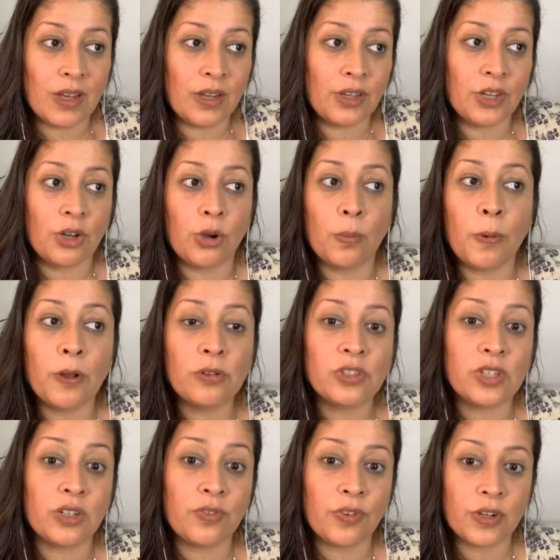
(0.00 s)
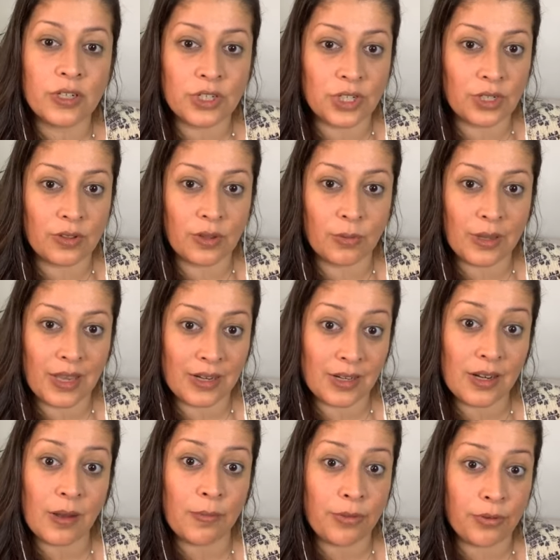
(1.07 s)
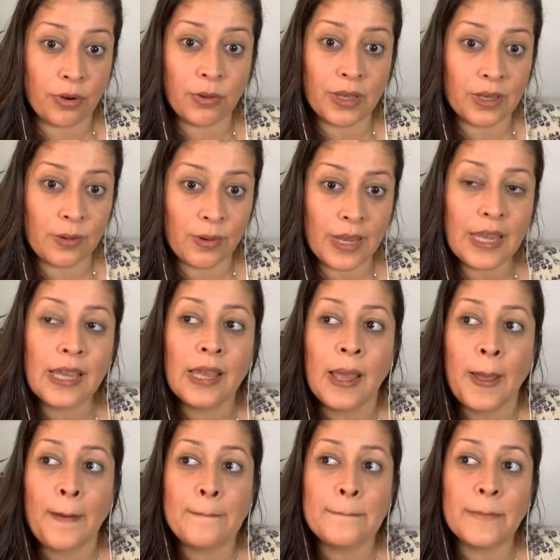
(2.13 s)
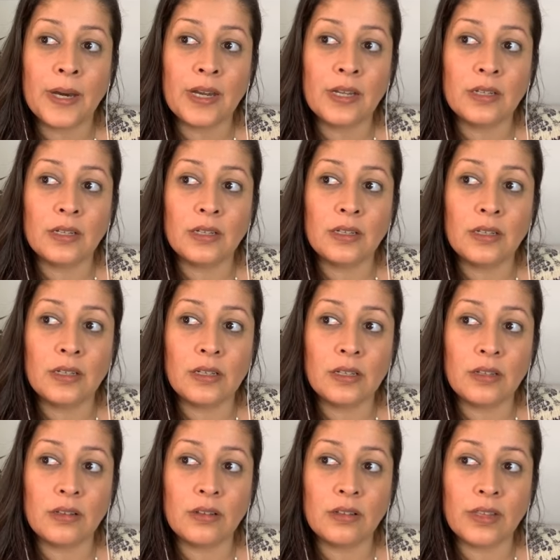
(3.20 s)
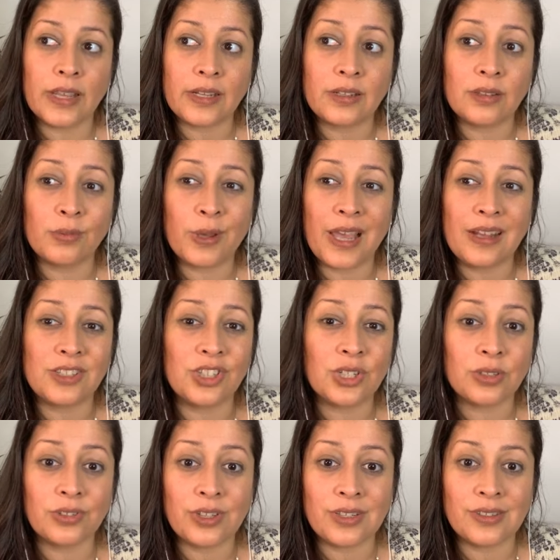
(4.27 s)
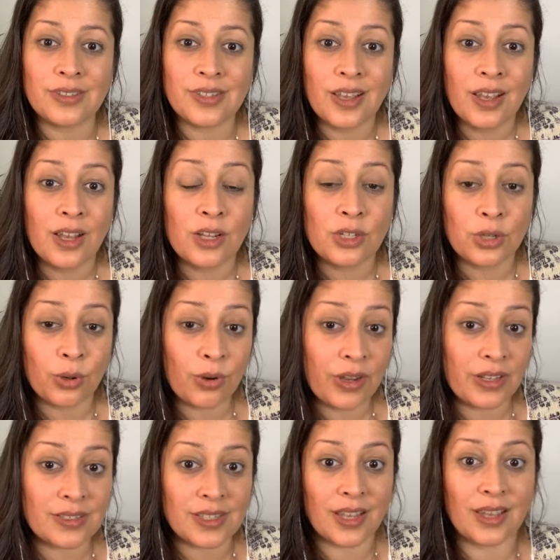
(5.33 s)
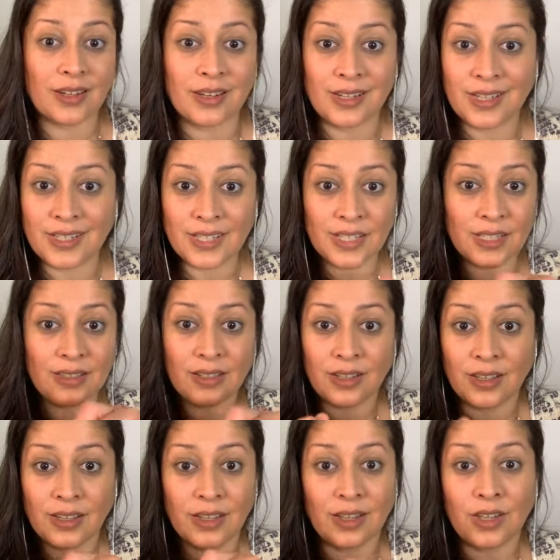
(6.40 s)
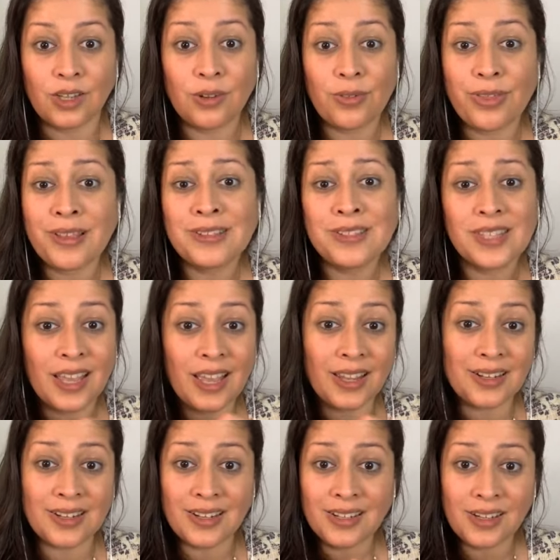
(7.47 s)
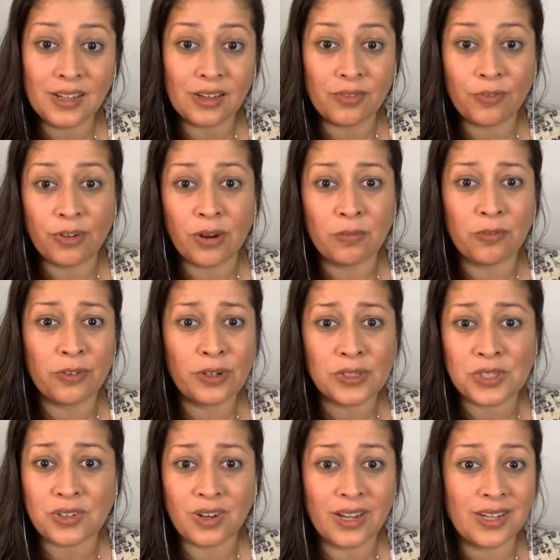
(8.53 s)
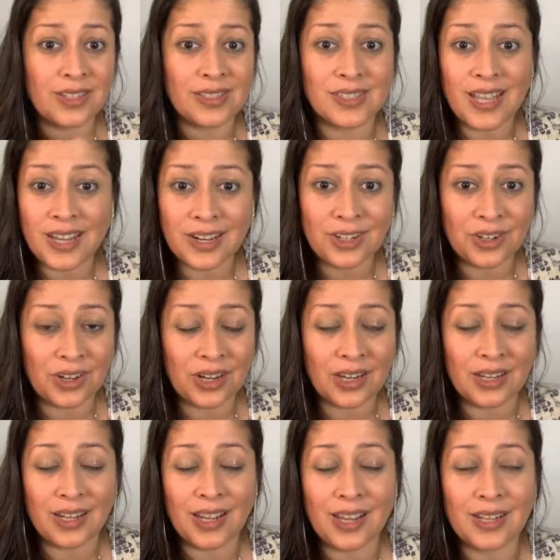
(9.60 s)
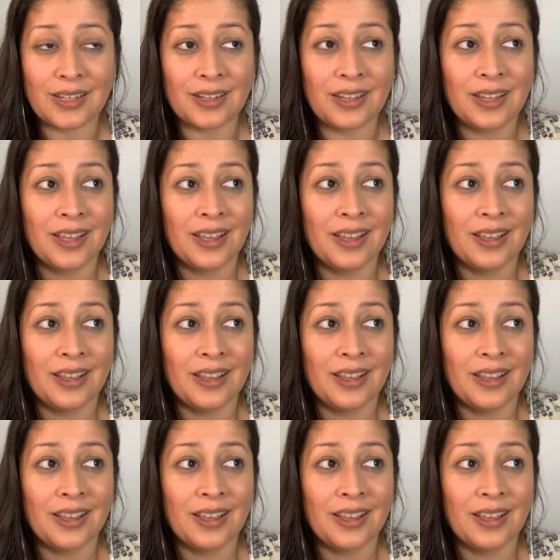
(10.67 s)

uh, you know, upholstered furniture that we ended up throwing away. But like we had children's toys and knitted, you know, things they had knitted from first grade and second grade, and